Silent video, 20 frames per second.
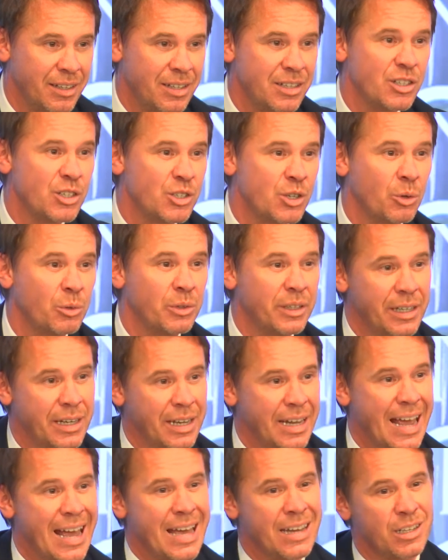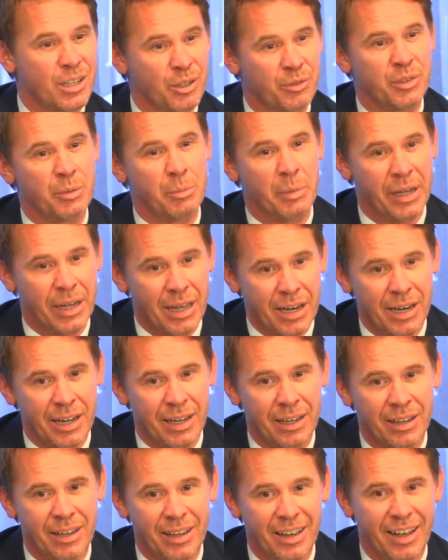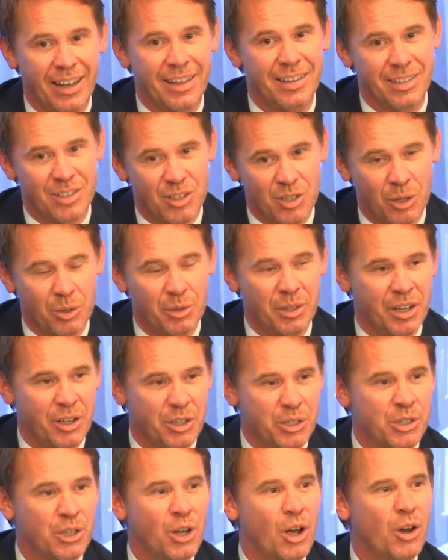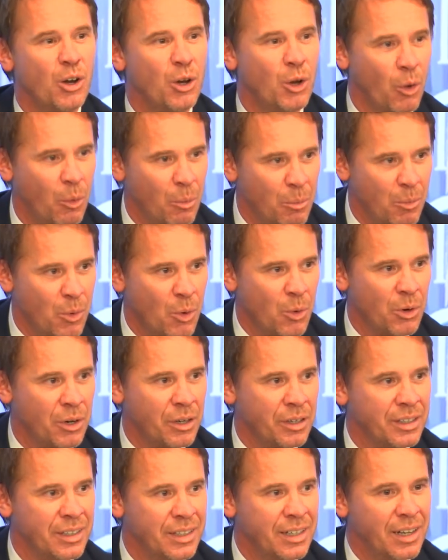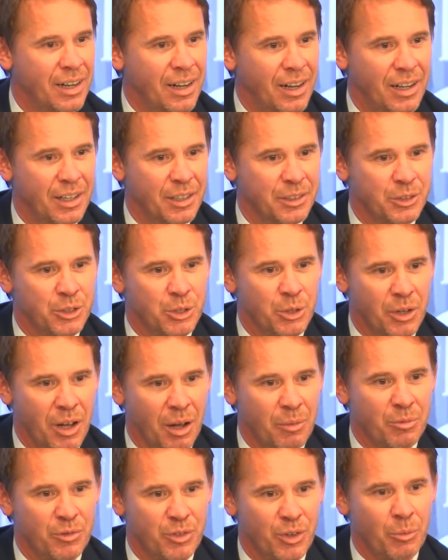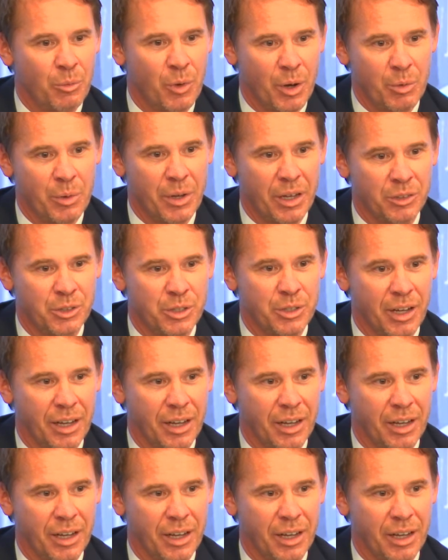is only the end of the beginning, and so there's a lot more to come from where we are today.